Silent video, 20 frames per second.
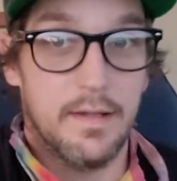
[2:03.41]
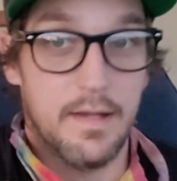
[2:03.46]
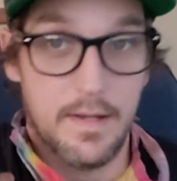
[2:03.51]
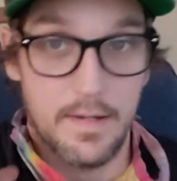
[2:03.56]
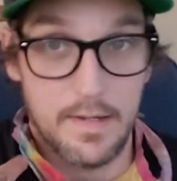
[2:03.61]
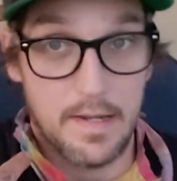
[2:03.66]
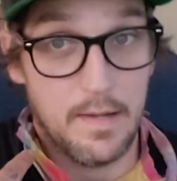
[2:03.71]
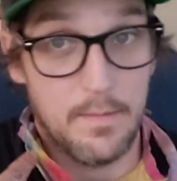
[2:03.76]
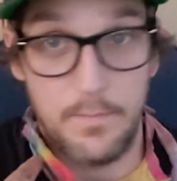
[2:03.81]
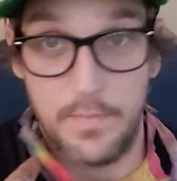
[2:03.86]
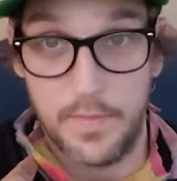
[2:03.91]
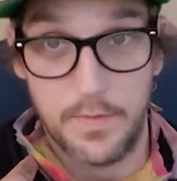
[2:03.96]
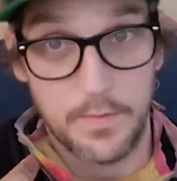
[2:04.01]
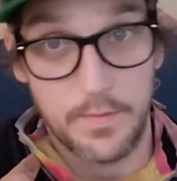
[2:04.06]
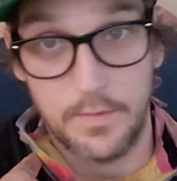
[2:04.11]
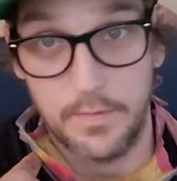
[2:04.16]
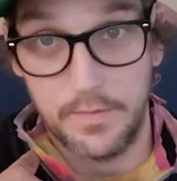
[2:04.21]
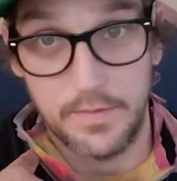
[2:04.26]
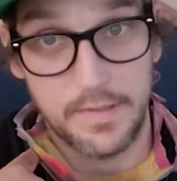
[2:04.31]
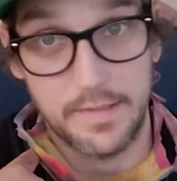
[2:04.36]
I'm
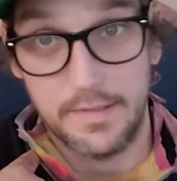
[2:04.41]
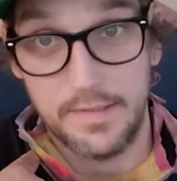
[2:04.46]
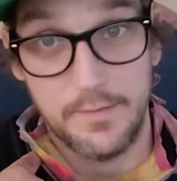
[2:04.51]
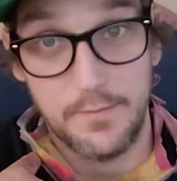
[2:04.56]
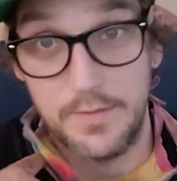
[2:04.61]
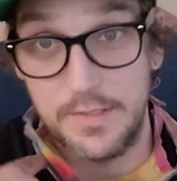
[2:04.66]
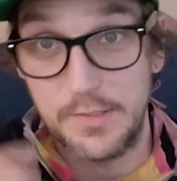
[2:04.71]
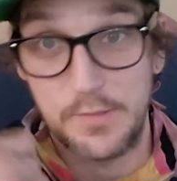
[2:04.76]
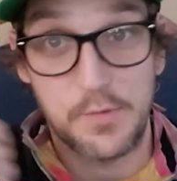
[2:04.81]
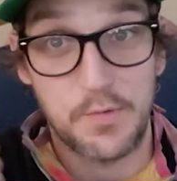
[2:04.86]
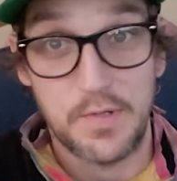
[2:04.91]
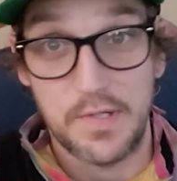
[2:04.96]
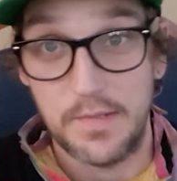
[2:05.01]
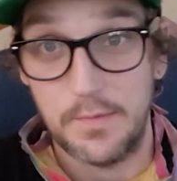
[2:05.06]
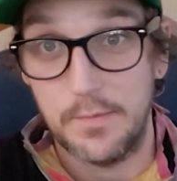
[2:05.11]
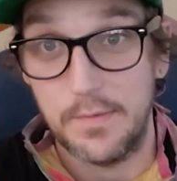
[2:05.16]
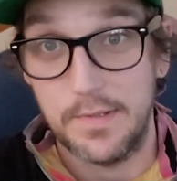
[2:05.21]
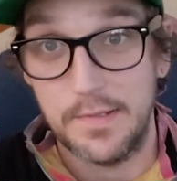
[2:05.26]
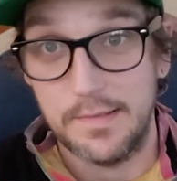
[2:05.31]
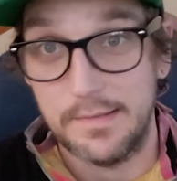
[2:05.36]
thoroughly gonna enjoy
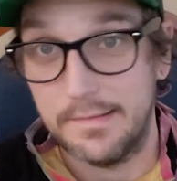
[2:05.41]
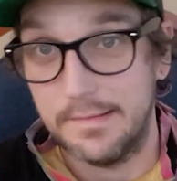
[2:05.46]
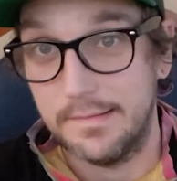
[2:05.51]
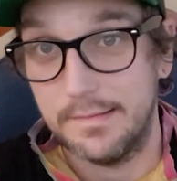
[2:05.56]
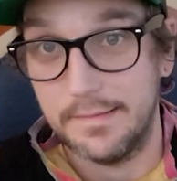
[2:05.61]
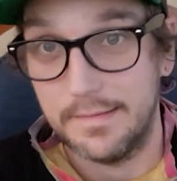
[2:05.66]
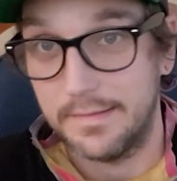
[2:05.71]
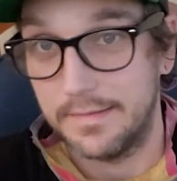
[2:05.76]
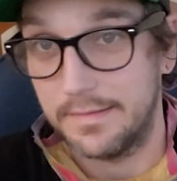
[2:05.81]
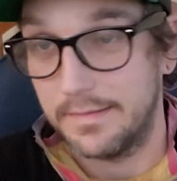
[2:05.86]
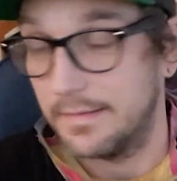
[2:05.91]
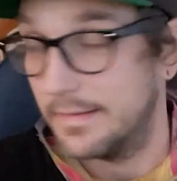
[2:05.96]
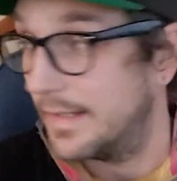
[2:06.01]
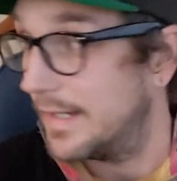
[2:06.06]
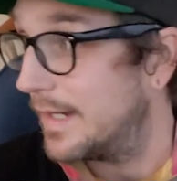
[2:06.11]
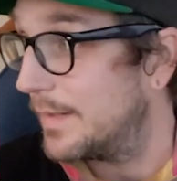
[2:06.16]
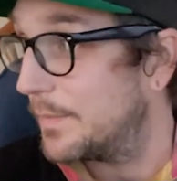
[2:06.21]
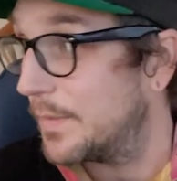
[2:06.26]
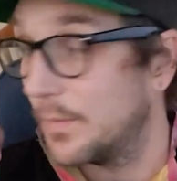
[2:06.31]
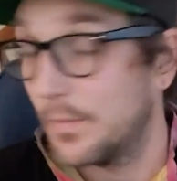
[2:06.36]
what is gonna
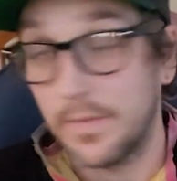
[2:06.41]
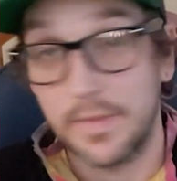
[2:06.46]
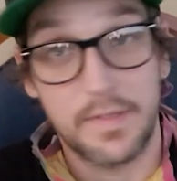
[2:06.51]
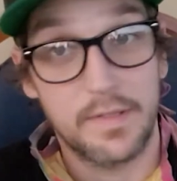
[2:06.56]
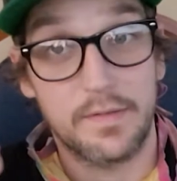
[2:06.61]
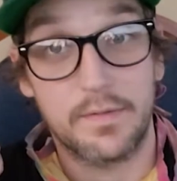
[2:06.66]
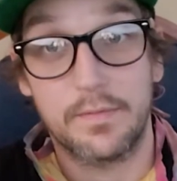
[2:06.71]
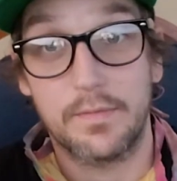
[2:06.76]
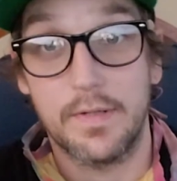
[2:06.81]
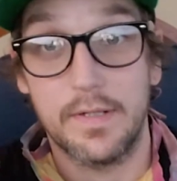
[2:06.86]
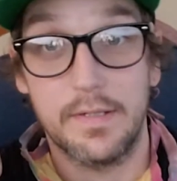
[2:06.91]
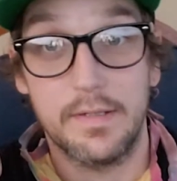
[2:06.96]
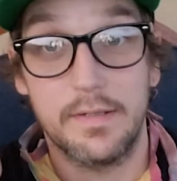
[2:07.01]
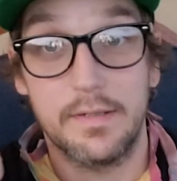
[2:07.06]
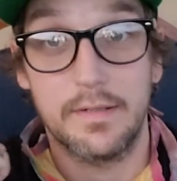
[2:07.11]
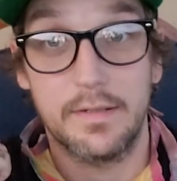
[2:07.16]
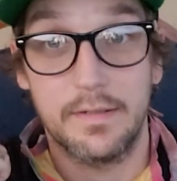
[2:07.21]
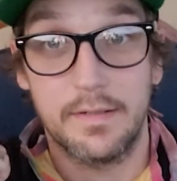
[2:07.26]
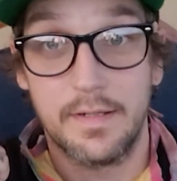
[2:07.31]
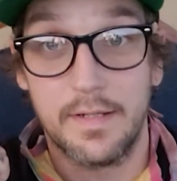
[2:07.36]
happen with this right
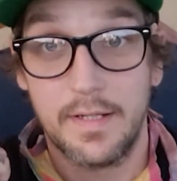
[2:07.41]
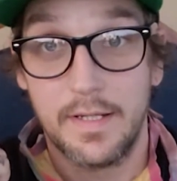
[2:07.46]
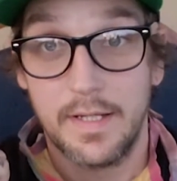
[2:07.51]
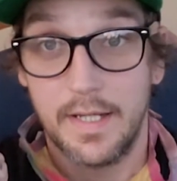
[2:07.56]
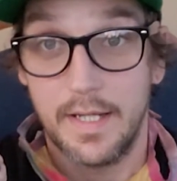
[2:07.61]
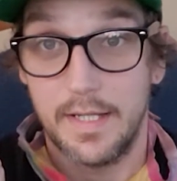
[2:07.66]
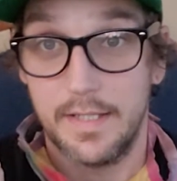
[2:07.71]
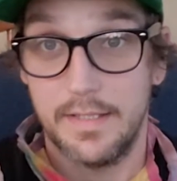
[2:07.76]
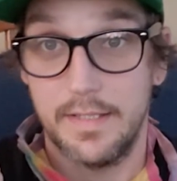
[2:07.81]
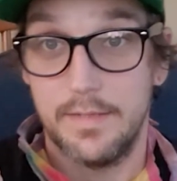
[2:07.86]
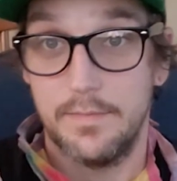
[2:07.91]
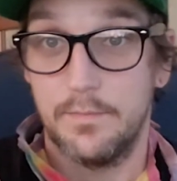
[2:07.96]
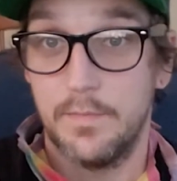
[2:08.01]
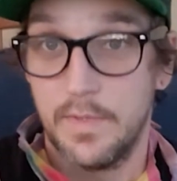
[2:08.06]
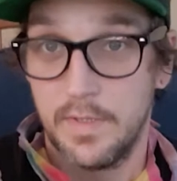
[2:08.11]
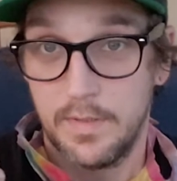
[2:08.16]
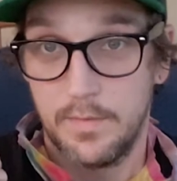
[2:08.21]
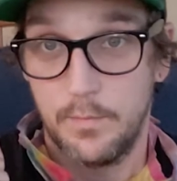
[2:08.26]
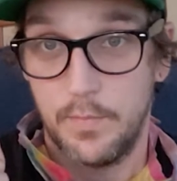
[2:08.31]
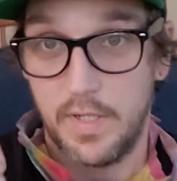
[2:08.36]
here, and then
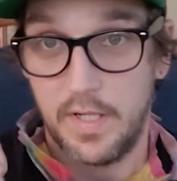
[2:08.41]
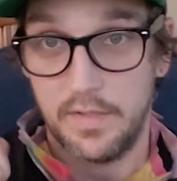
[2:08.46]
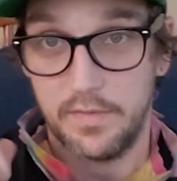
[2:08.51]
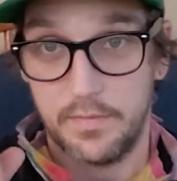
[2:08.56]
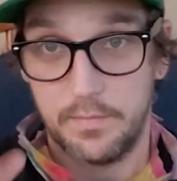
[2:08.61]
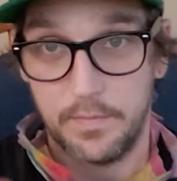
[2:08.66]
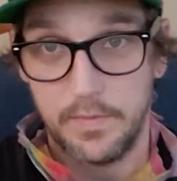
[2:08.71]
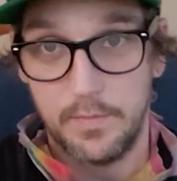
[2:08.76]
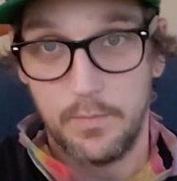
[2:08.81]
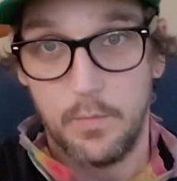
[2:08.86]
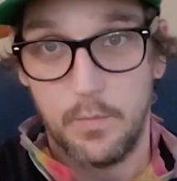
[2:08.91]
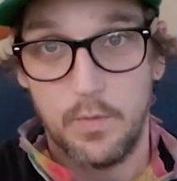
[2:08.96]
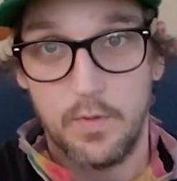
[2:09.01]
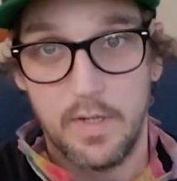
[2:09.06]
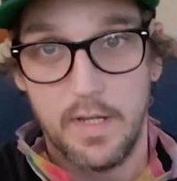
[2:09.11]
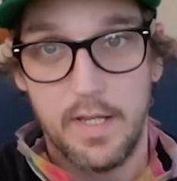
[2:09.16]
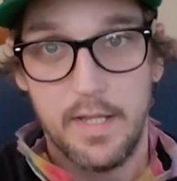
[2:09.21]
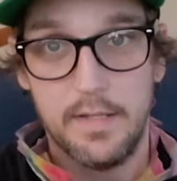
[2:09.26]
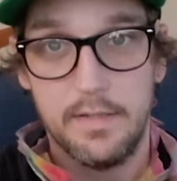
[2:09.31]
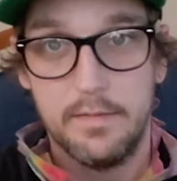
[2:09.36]
possibly more
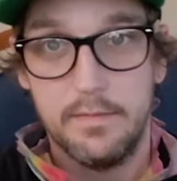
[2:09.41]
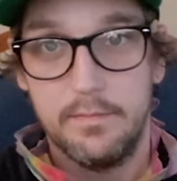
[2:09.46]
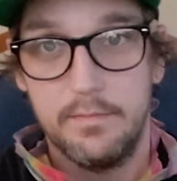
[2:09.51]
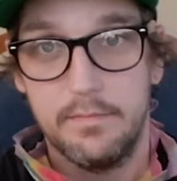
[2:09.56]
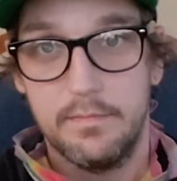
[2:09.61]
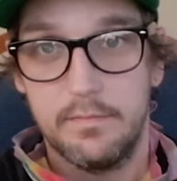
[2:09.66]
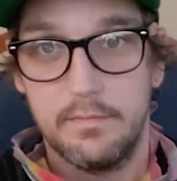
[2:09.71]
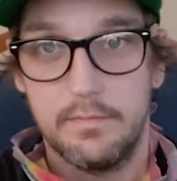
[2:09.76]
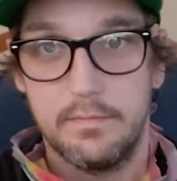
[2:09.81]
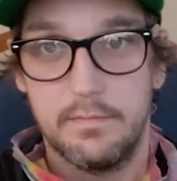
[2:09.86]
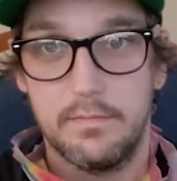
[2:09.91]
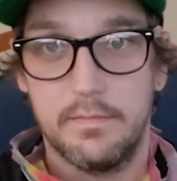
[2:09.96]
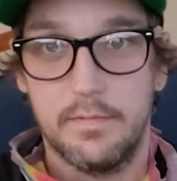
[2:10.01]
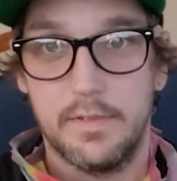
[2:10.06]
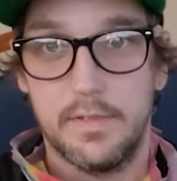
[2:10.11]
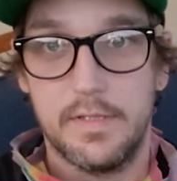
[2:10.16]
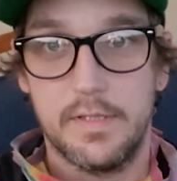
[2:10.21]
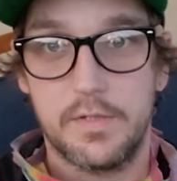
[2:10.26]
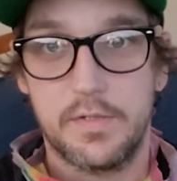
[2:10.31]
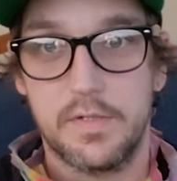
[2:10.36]
added
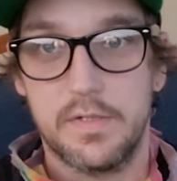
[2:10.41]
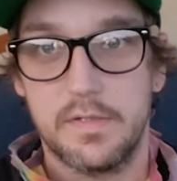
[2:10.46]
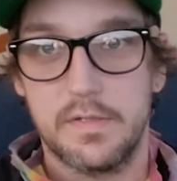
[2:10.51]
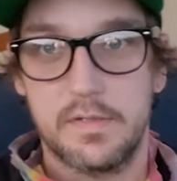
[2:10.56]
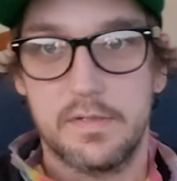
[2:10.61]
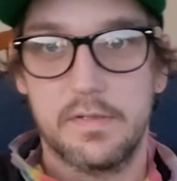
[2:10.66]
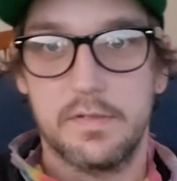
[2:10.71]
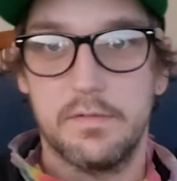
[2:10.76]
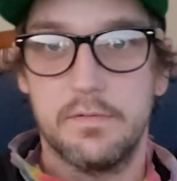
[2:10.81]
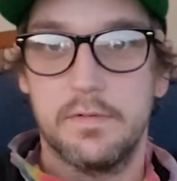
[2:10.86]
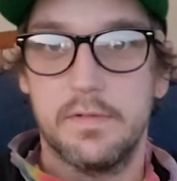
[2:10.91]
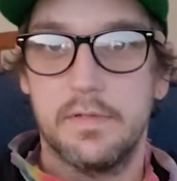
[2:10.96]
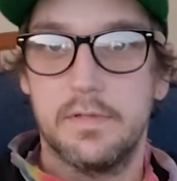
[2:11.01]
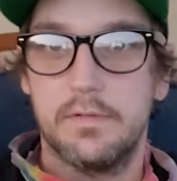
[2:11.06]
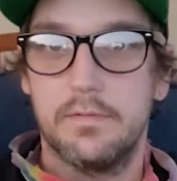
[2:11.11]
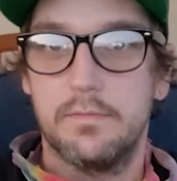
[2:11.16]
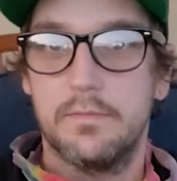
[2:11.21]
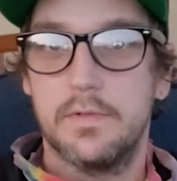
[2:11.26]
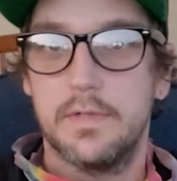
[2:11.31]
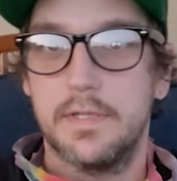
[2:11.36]
additions to it
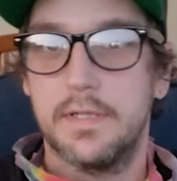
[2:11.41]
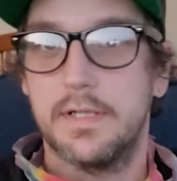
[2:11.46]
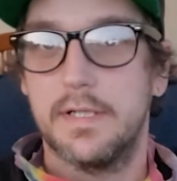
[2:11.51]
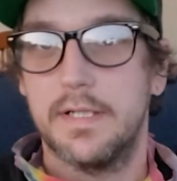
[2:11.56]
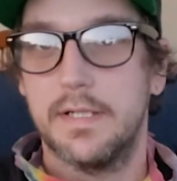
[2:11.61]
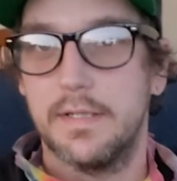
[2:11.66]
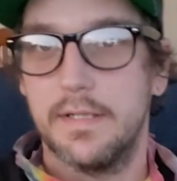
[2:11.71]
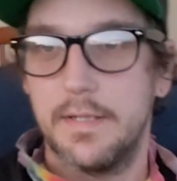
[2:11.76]
and whatnot.